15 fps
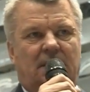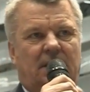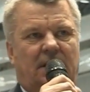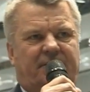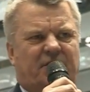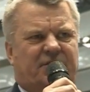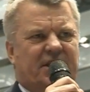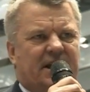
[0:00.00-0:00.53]

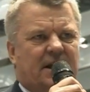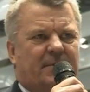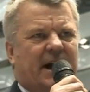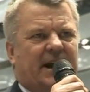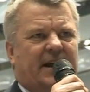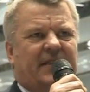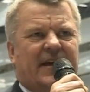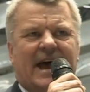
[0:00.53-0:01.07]
If you think
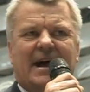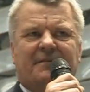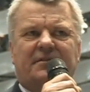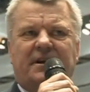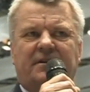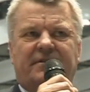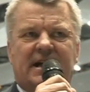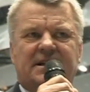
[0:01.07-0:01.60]
about it, they
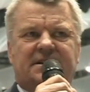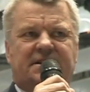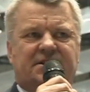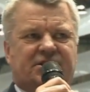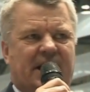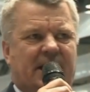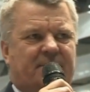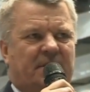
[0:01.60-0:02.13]
haven't invented the
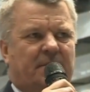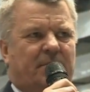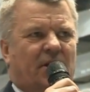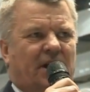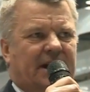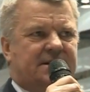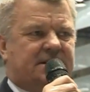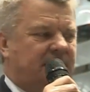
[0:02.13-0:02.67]
shape of the
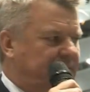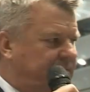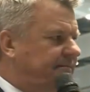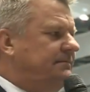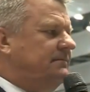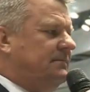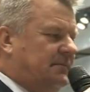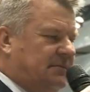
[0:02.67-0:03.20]
bullet.
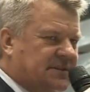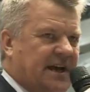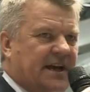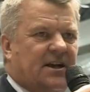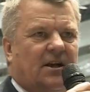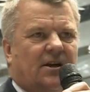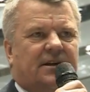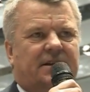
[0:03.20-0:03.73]

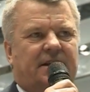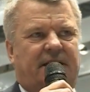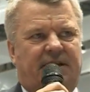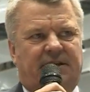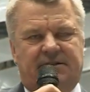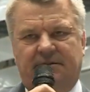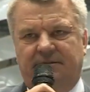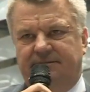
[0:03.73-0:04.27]
Take a look at
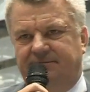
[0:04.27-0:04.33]
these.